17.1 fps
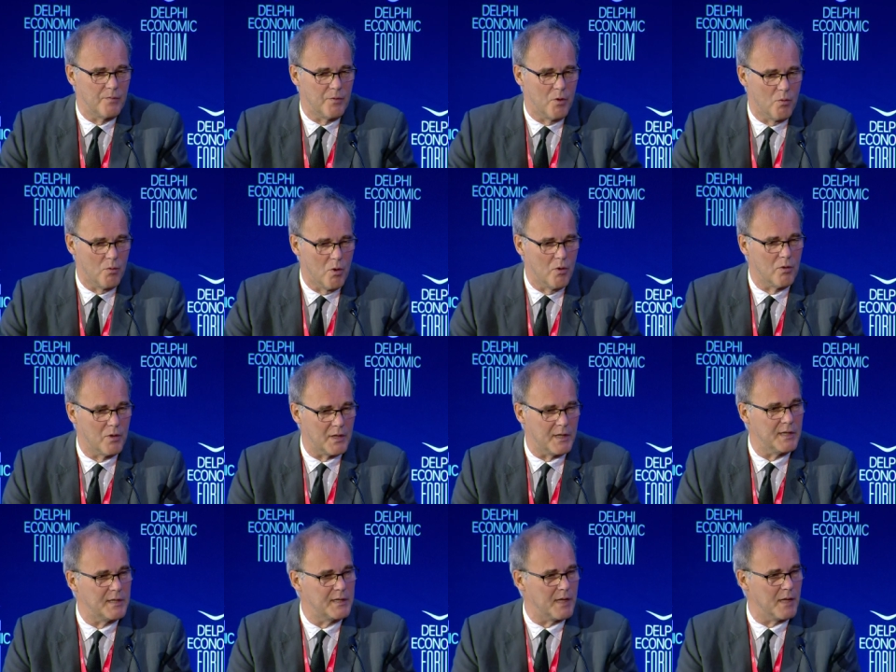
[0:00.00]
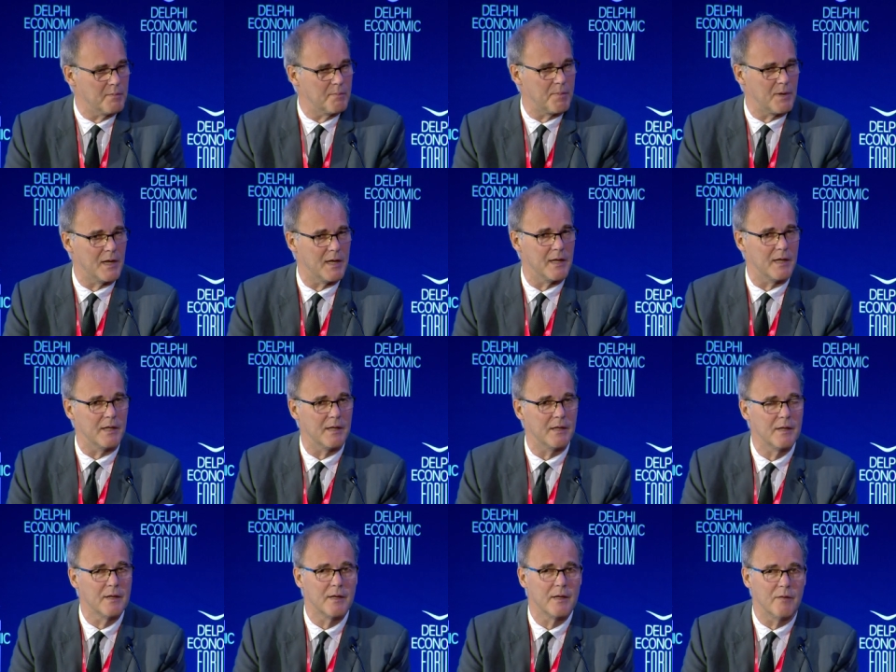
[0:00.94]
the role it can play,
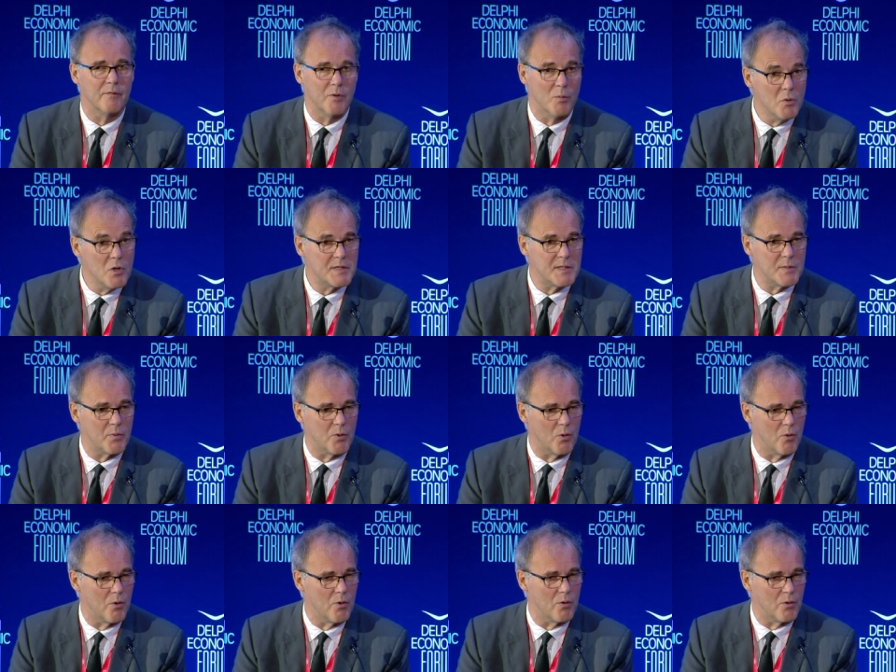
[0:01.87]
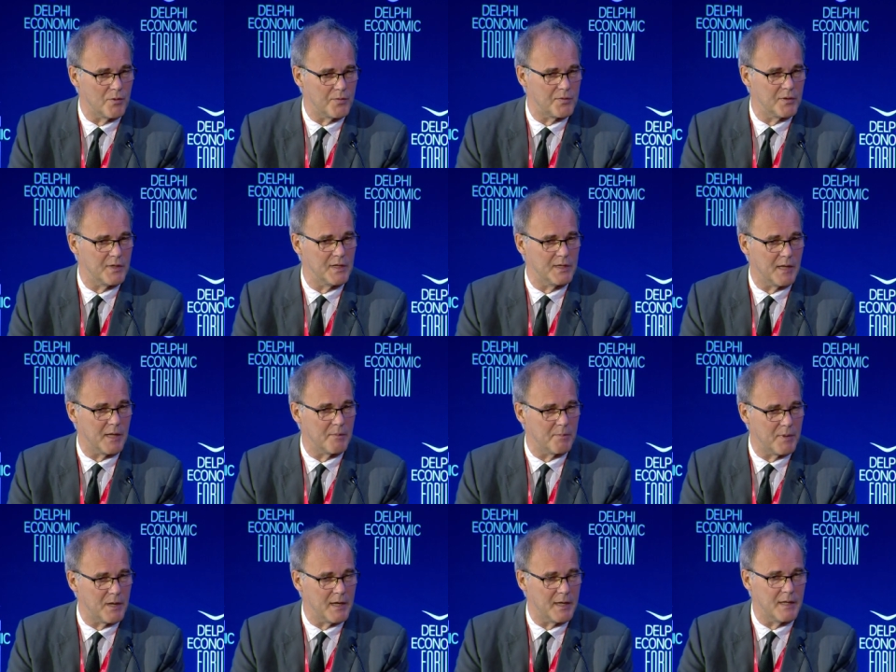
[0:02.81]
the multiple roles it
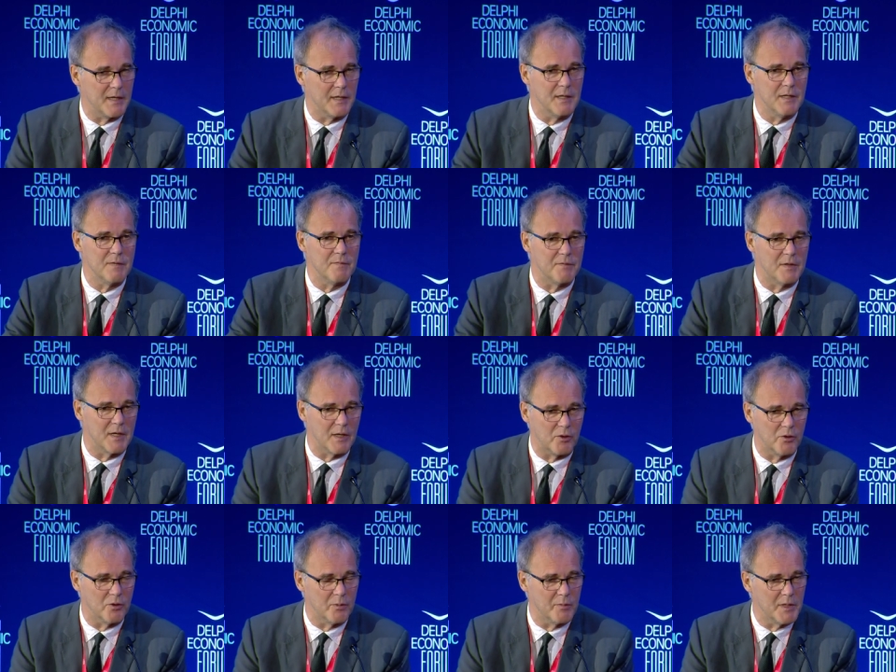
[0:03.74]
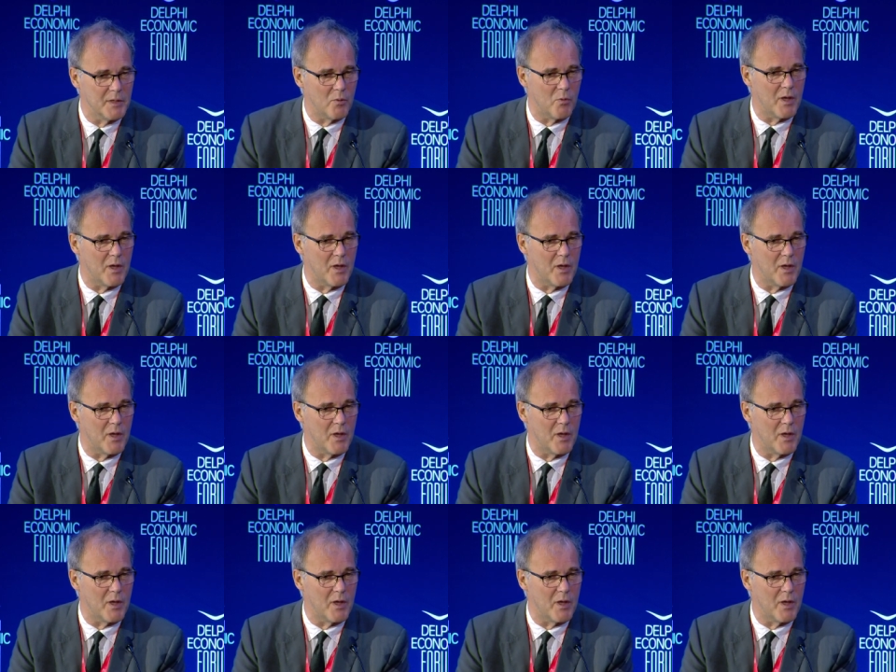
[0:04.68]
can play in the economy.